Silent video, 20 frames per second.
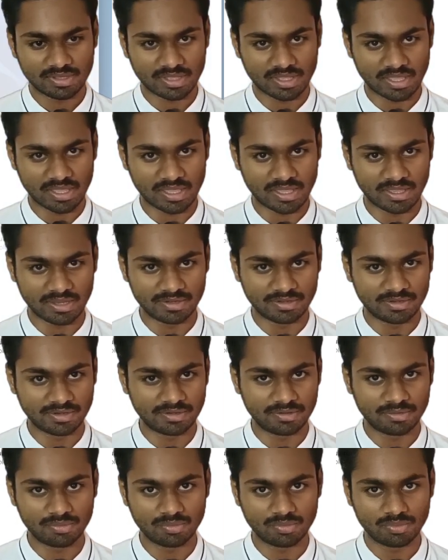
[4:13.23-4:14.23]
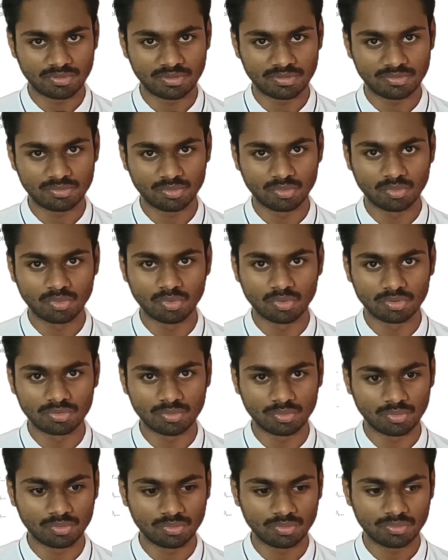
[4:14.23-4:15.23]
and then you need to go
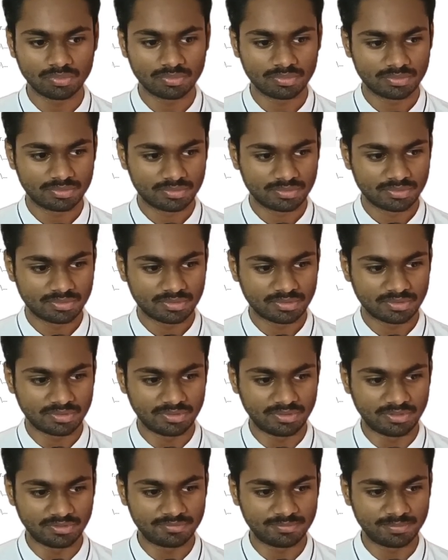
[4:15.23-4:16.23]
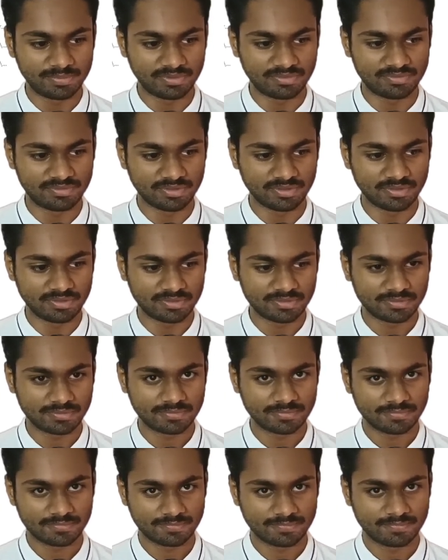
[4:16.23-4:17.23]
to this PC
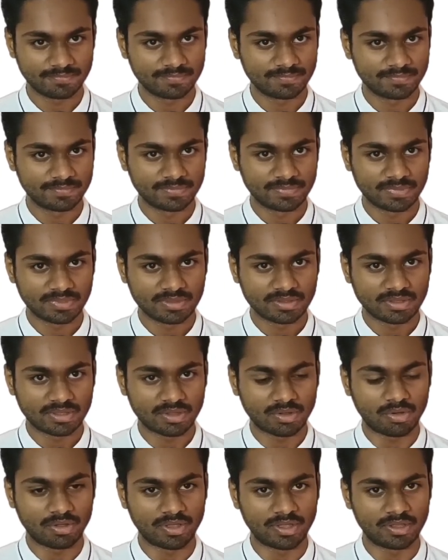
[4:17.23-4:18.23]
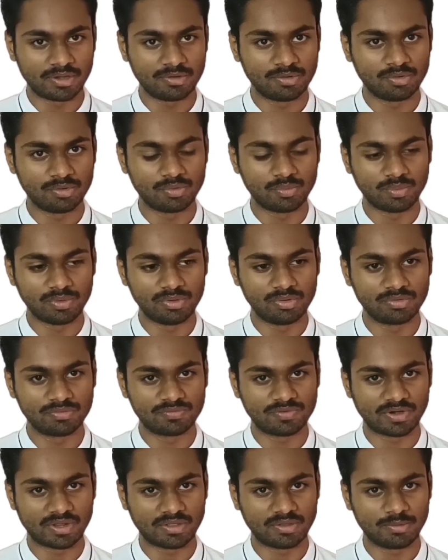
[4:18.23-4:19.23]
and your Windows
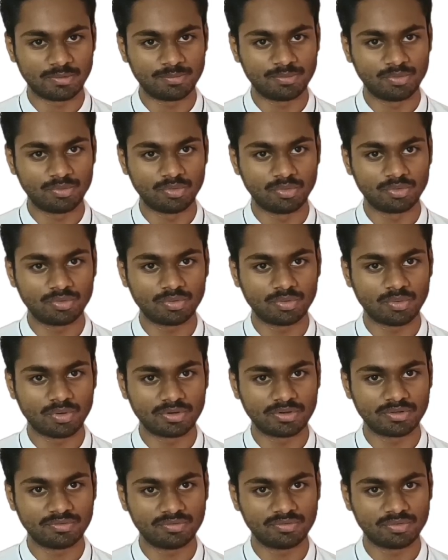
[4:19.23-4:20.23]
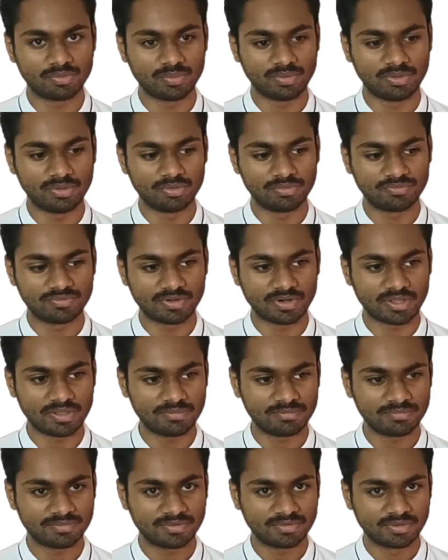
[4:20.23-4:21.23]
drive. If you don't know what is your Windows
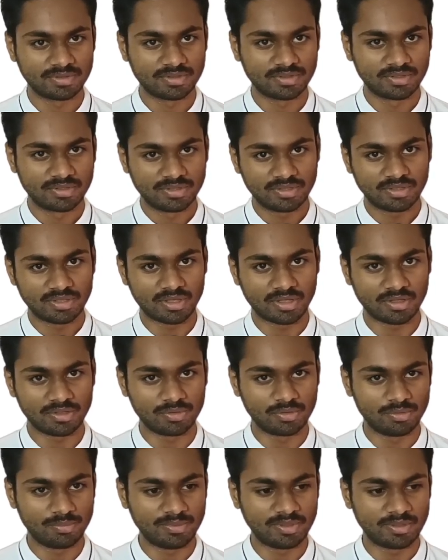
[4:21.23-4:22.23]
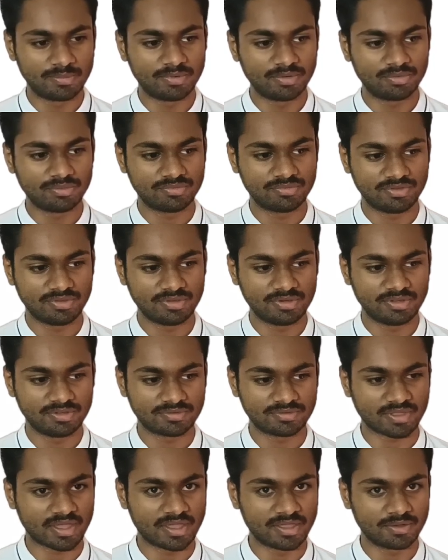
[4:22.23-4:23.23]
drive, you will be able to see this
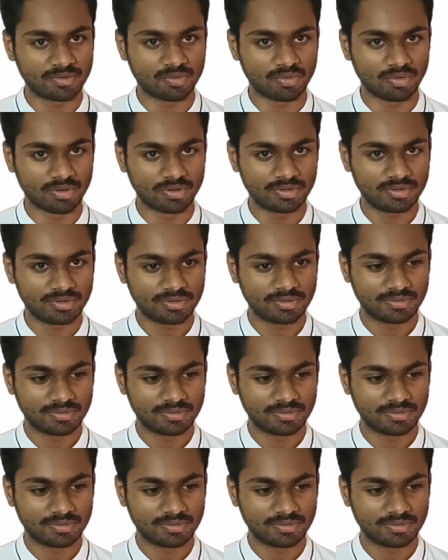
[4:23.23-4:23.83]
icon